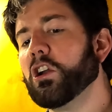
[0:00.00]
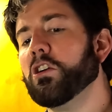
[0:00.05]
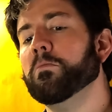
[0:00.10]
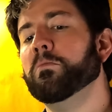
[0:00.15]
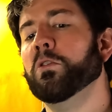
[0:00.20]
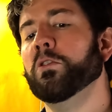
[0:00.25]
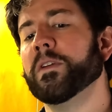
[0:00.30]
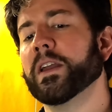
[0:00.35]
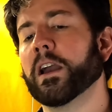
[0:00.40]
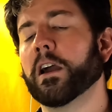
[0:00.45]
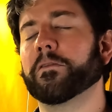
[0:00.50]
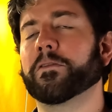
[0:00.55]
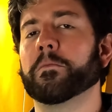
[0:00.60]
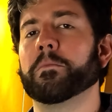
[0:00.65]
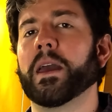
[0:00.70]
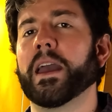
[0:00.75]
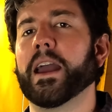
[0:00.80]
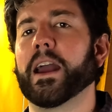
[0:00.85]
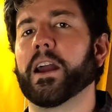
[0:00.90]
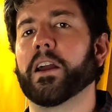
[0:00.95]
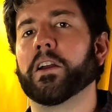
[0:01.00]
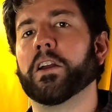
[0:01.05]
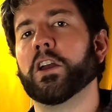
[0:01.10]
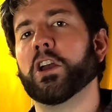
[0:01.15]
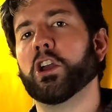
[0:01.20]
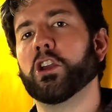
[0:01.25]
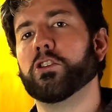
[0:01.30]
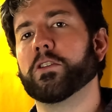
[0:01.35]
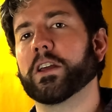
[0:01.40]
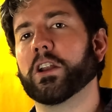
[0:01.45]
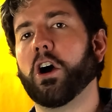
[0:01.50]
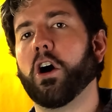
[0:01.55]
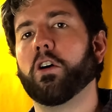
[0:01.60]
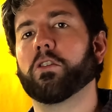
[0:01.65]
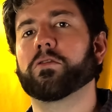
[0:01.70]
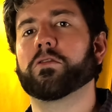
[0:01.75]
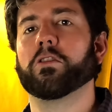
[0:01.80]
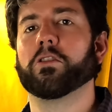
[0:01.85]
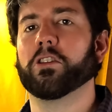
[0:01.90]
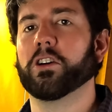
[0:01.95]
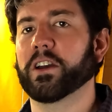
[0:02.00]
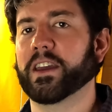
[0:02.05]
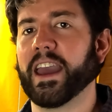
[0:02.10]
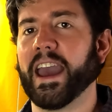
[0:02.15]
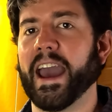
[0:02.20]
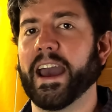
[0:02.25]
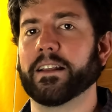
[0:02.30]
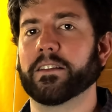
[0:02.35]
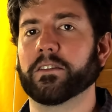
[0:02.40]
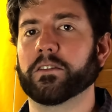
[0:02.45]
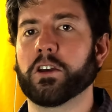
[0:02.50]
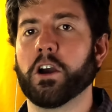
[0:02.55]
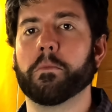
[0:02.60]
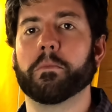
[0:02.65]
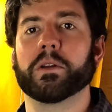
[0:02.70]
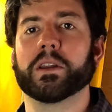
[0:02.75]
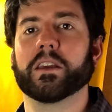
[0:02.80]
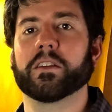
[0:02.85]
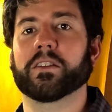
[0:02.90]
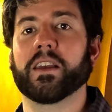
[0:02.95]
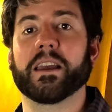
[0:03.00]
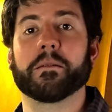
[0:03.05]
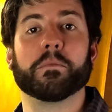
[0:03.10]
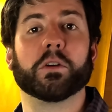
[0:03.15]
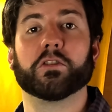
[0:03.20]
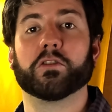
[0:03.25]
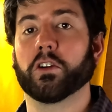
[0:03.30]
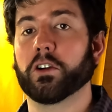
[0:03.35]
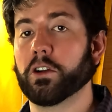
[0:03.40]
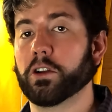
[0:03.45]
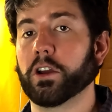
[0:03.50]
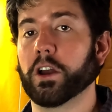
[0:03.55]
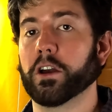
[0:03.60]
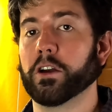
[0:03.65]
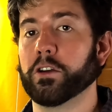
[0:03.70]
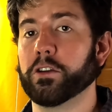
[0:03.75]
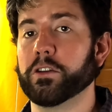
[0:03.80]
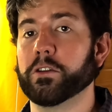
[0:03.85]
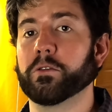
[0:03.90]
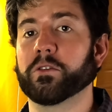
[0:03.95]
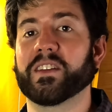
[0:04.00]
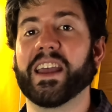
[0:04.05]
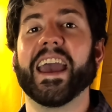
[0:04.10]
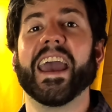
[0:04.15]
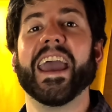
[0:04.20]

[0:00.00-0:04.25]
moving on from there, you can also look at companies like Moderna who used